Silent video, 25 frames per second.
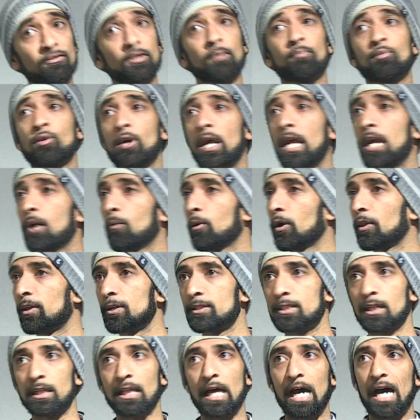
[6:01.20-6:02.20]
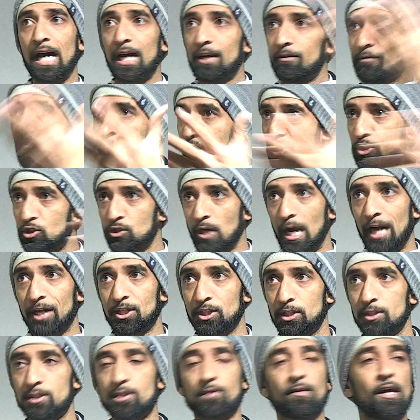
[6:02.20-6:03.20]
to pray where there's a lot of
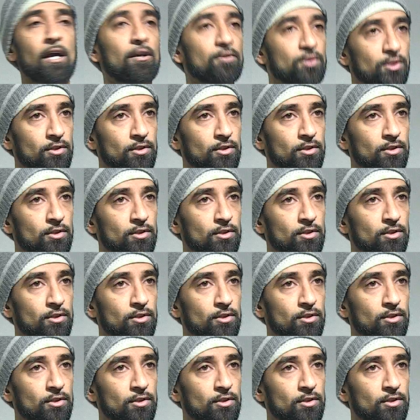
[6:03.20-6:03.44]
distractions around